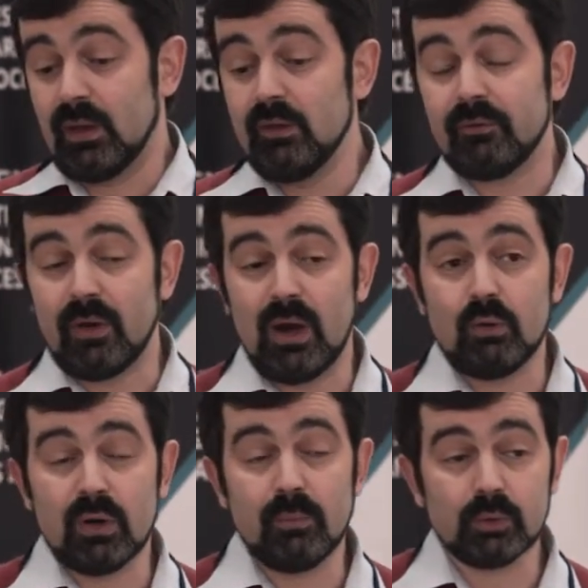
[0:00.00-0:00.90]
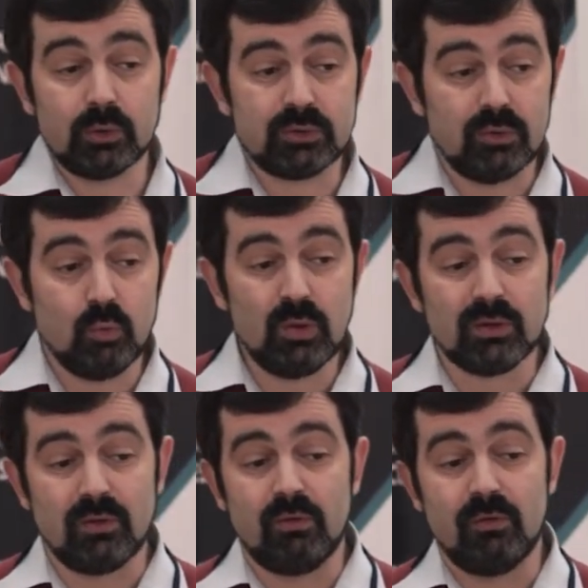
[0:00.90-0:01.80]
If our models
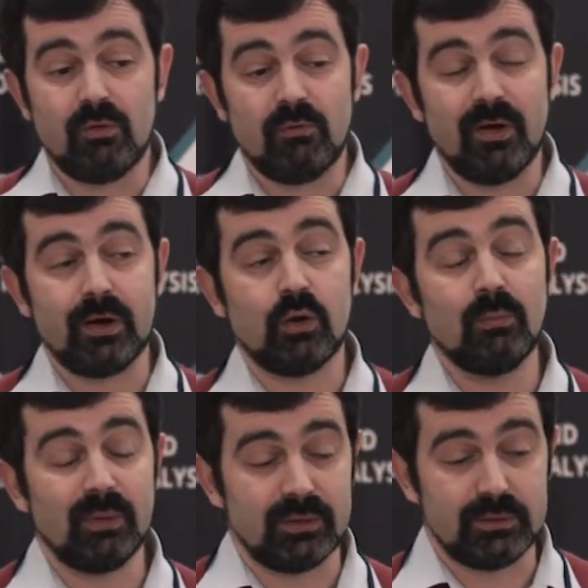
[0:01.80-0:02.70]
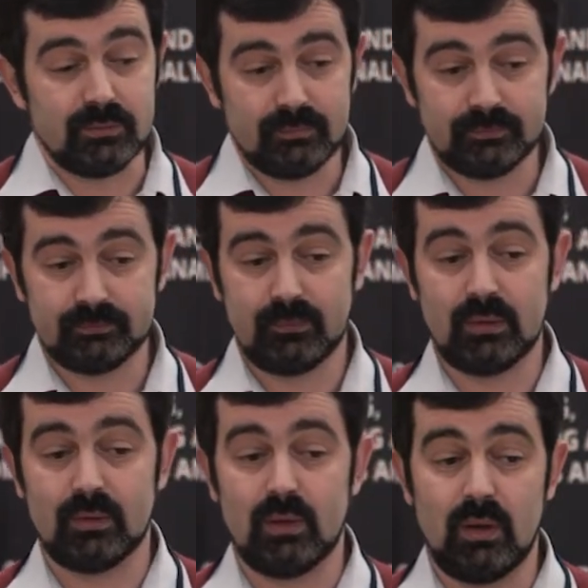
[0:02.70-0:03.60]
will very complex
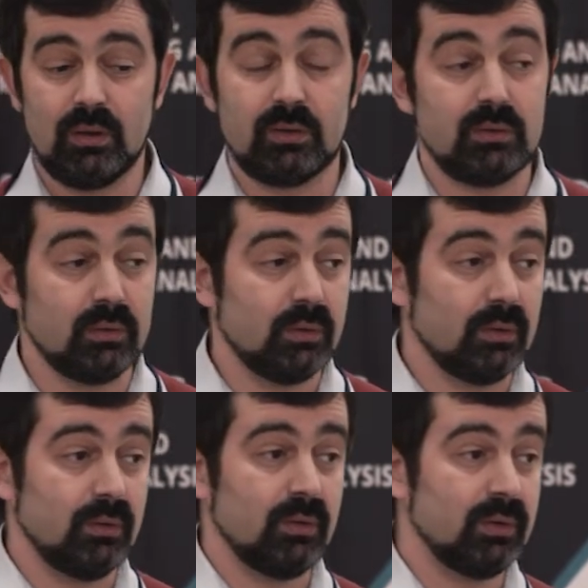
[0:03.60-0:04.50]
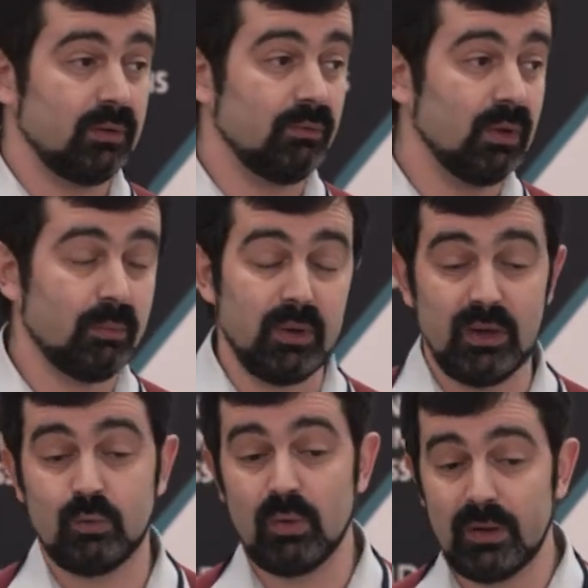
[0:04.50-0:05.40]
and it will be
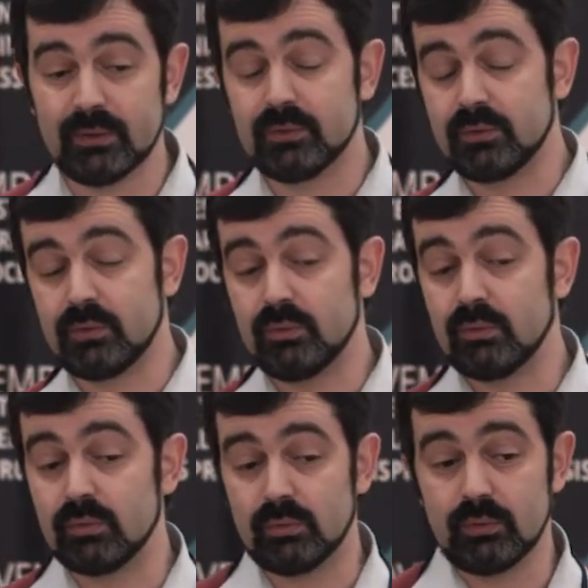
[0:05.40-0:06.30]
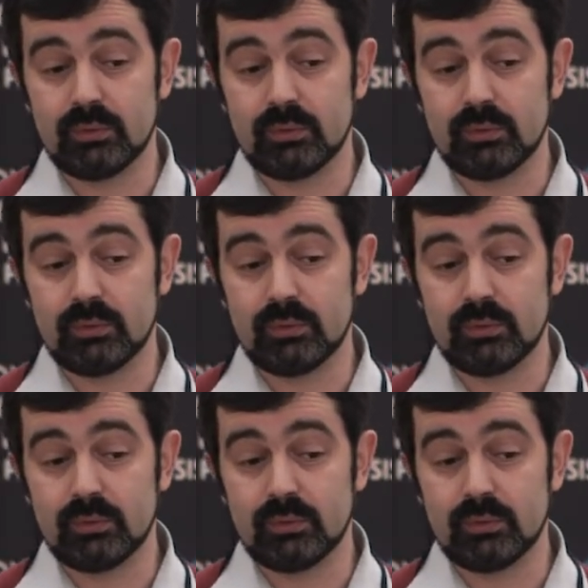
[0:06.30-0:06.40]
equivalent to